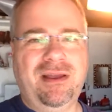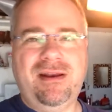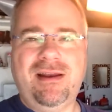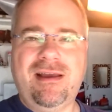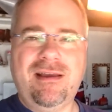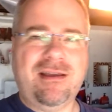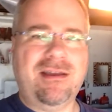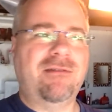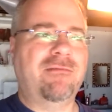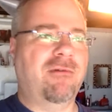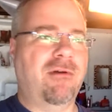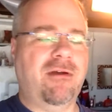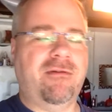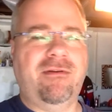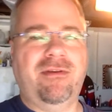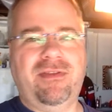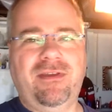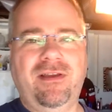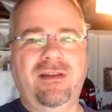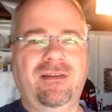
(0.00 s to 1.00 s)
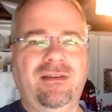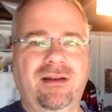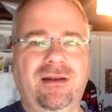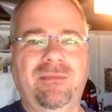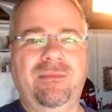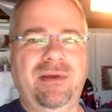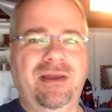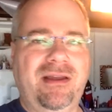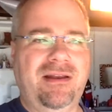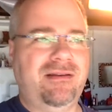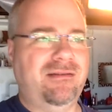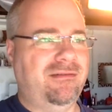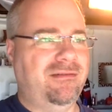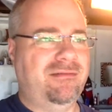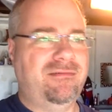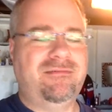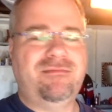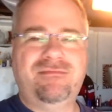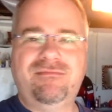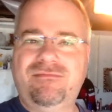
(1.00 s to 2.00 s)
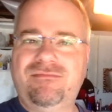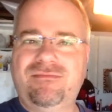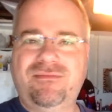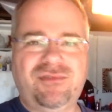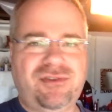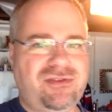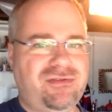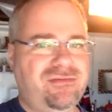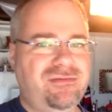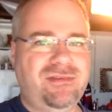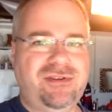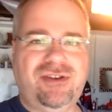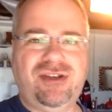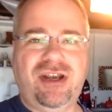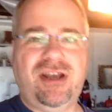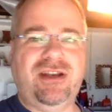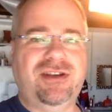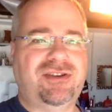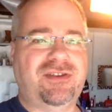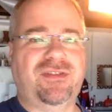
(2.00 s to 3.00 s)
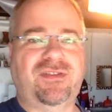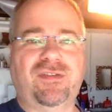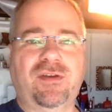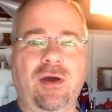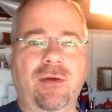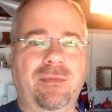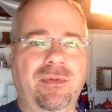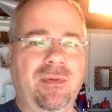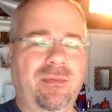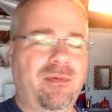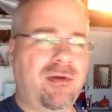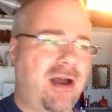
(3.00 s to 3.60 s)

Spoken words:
And I can work with you a little bit and change the scope of the